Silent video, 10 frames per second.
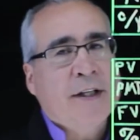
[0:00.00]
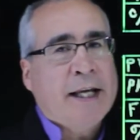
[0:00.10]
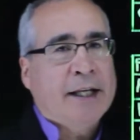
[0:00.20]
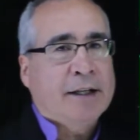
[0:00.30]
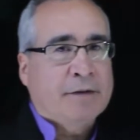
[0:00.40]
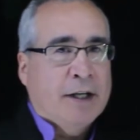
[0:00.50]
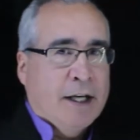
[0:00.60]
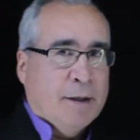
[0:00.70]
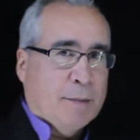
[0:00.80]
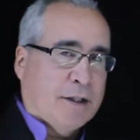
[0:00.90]
negative
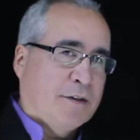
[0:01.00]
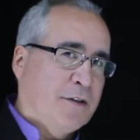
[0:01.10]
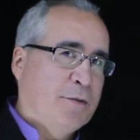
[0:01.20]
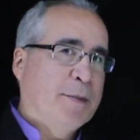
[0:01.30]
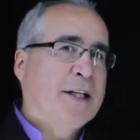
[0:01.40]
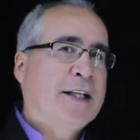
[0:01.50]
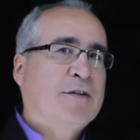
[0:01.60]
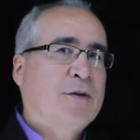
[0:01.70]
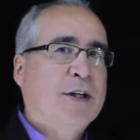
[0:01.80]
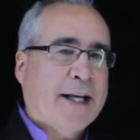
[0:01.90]
because this is money
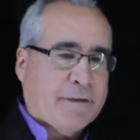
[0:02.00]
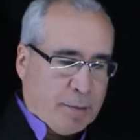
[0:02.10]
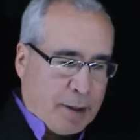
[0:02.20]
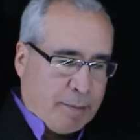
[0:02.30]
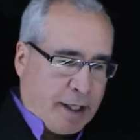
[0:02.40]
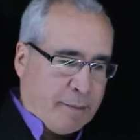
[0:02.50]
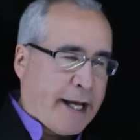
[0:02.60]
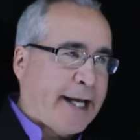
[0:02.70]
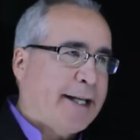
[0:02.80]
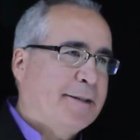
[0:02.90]
that's going to have to be paid
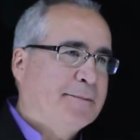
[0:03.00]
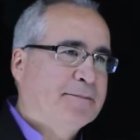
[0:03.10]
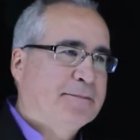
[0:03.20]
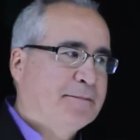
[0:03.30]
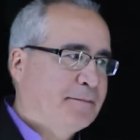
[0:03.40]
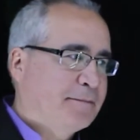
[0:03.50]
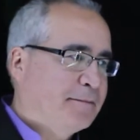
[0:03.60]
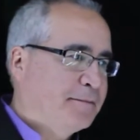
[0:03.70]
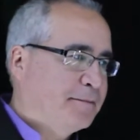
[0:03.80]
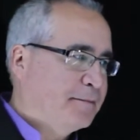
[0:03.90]
back.
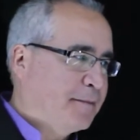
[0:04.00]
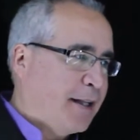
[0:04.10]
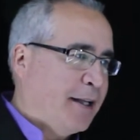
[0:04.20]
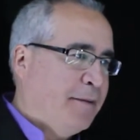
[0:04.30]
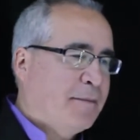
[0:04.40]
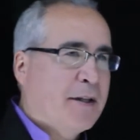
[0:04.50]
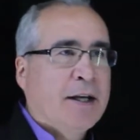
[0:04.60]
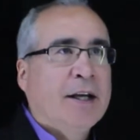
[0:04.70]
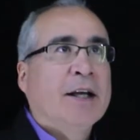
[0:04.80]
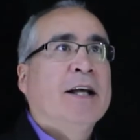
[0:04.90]
Okay.
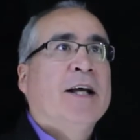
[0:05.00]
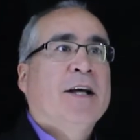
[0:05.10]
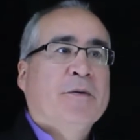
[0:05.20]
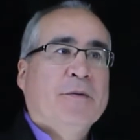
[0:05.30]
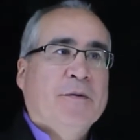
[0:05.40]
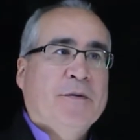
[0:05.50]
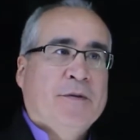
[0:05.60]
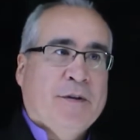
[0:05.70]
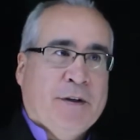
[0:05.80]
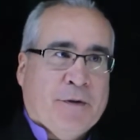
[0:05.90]

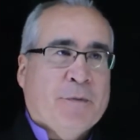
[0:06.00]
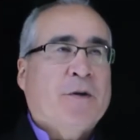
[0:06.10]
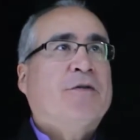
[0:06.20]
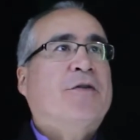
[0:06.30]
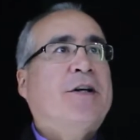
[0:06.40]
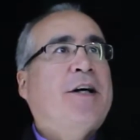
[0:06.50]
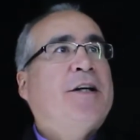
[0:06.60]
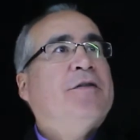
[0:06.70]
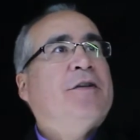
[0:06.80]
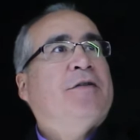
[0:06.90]
If it works for
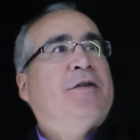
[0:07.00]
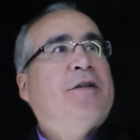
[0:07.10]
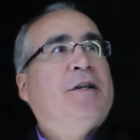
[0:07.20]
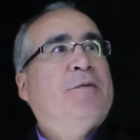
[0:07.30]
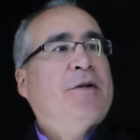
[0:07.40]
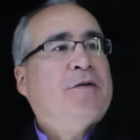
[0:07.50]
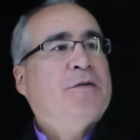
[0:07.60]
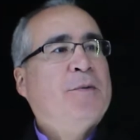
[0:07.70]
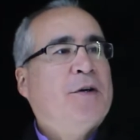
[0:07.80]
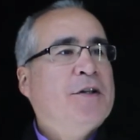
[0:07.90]
cars, it certainly works
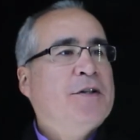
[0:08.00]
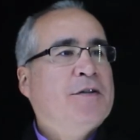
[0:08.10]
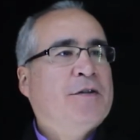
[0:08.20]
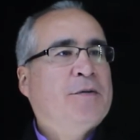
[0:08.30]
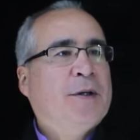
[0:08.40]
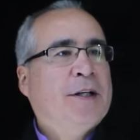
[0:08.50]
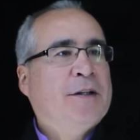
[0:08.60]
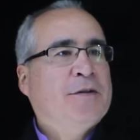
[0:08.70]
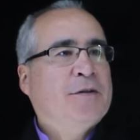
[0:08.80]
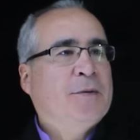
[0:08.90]
for mortgages as
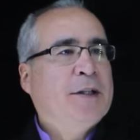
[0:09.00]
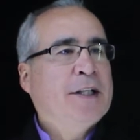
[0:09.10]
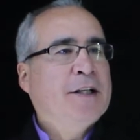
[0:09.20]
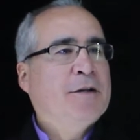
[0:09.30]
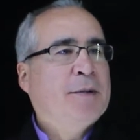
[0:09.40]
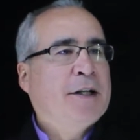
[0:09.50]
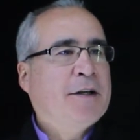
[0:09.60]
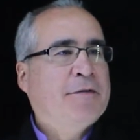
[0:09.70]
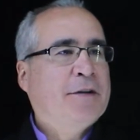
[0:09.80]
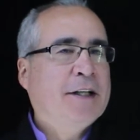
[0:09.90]
well. So we can help out
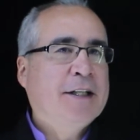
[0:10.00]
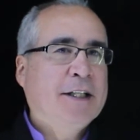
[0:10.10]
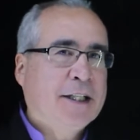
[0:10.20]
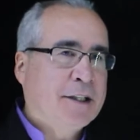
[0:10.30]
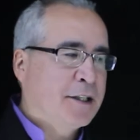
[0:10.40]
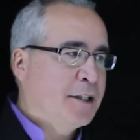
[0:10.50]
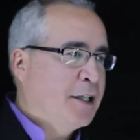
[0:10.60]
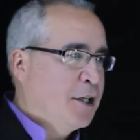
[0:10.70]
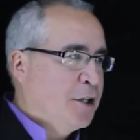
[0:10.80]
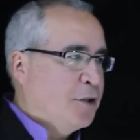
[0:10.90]
our friend here,
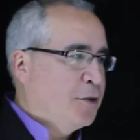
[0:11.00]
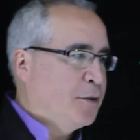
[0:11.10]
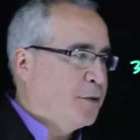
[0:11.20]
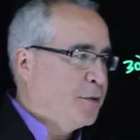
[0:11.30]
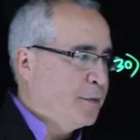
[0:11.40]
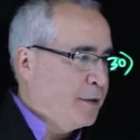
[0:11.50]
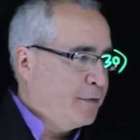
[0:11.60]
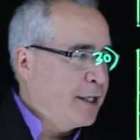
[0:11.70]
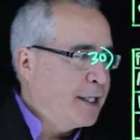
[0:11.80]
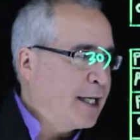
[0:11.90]
who we
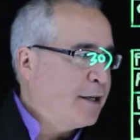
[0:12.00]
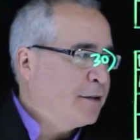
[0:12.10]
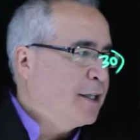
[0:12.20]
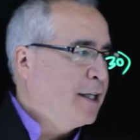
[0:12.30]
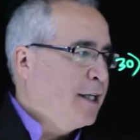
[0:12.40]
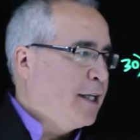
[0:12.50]
find out